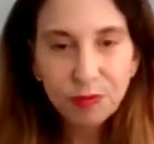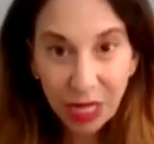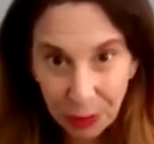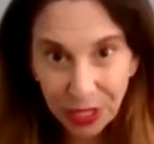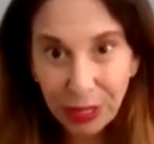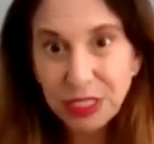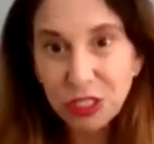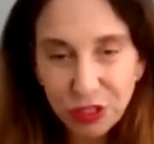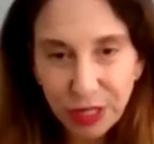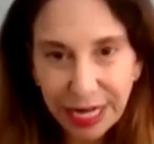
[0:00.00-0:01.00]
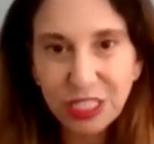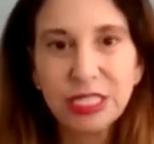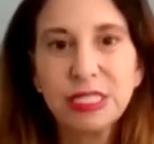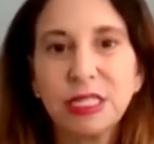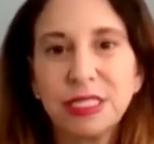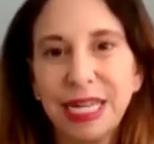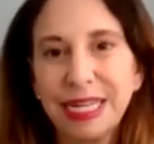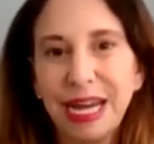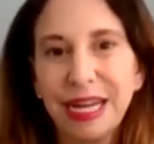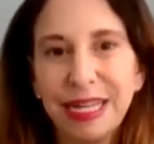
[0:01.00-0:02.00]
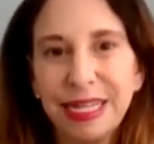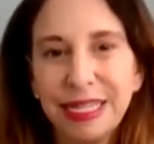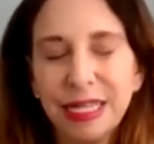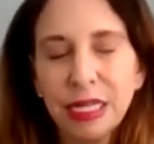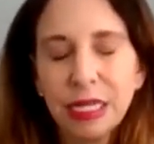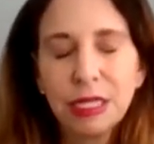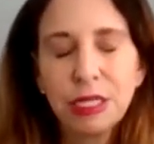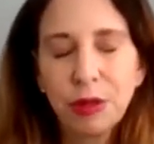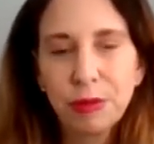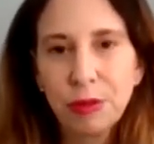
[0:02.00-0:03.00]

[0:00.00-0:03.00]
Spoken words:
And when I was in strategy consulting, the